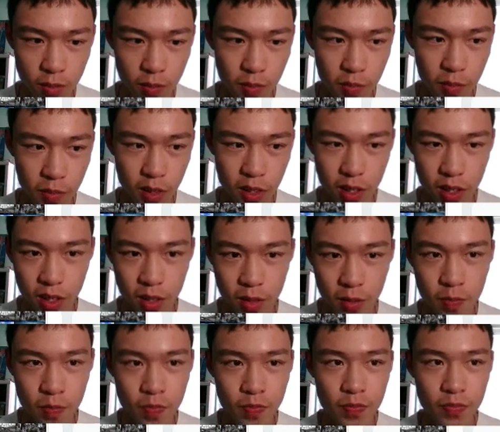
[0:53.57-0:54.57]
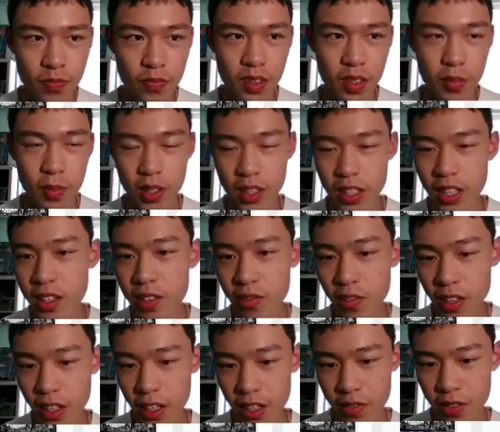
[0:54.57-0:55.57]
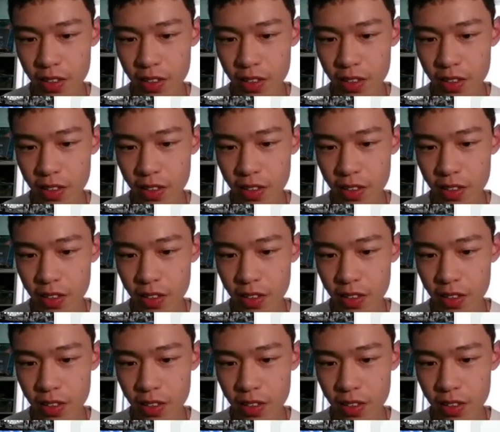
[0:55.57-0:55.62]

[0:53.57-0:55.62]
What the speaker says: but then when